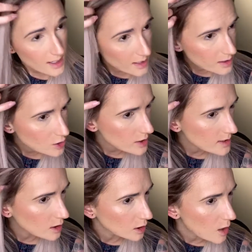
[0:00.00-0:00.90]
It is
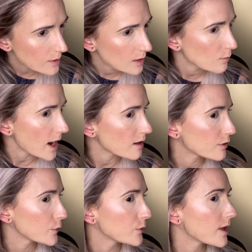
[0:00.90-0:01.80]
just glowing right
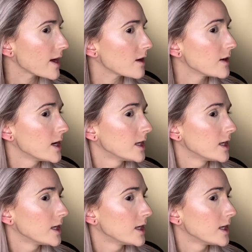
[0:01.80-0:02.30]
through there.